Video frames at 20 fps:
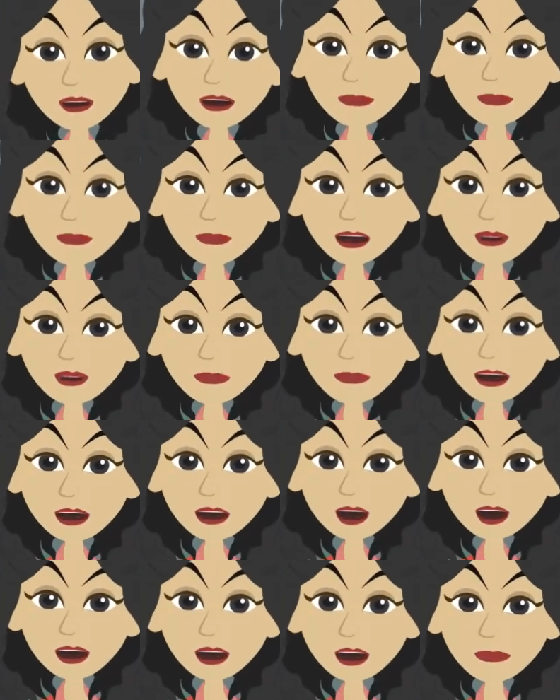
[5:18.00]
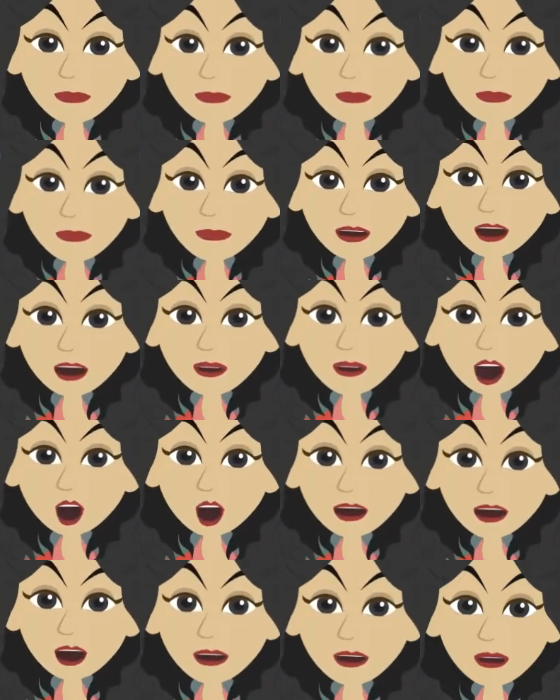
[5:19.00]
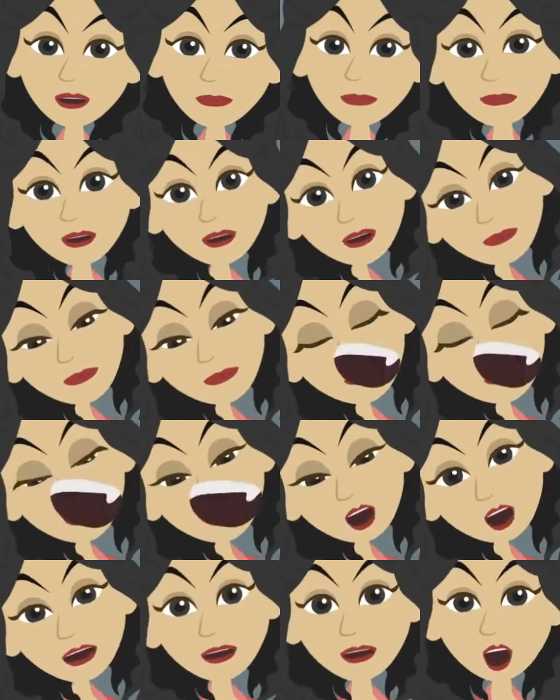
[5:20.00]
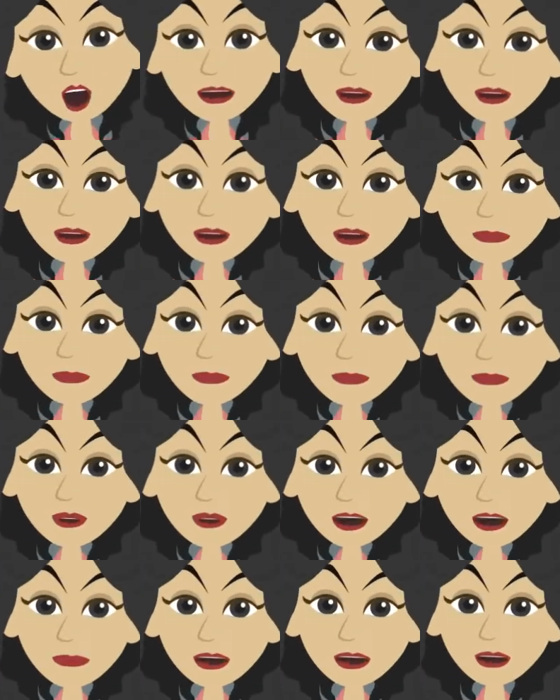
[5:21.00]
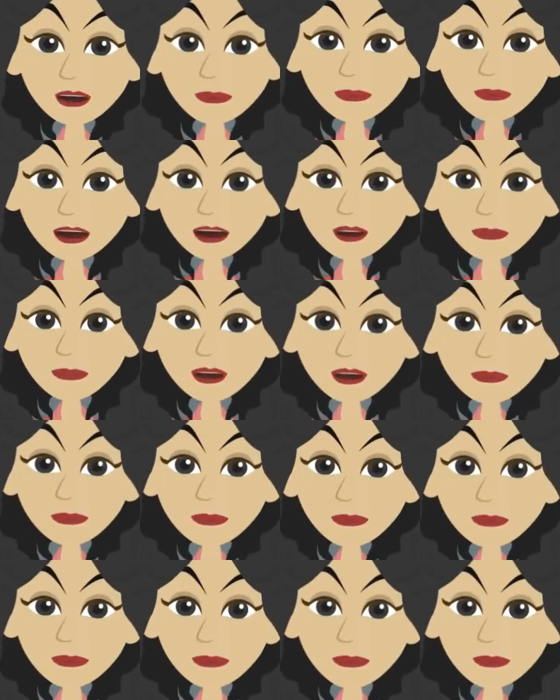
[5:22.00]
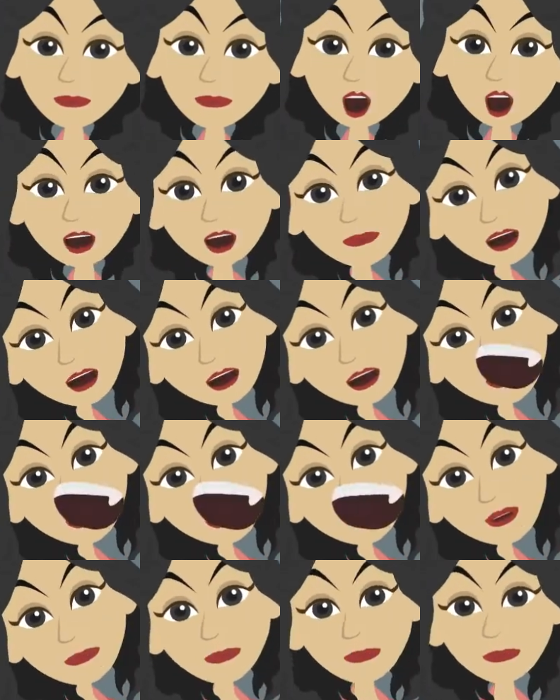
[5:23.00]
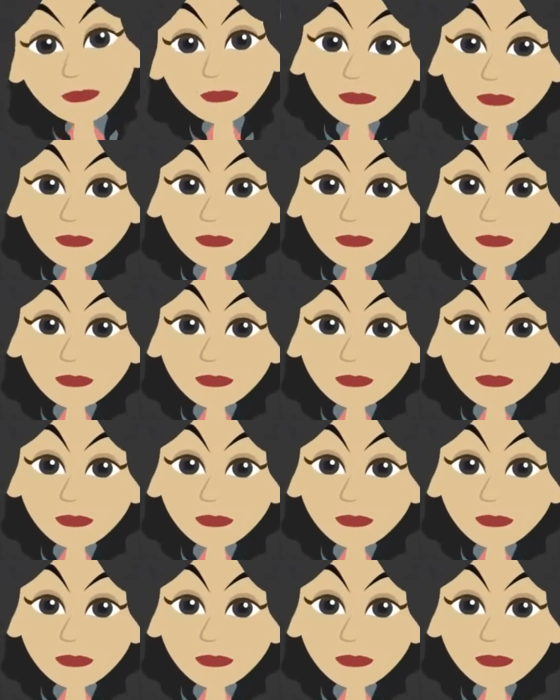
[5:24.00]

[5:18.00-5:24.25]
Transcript: it in the same way these billionaires do every day of the week to influence the markets to their own advantage.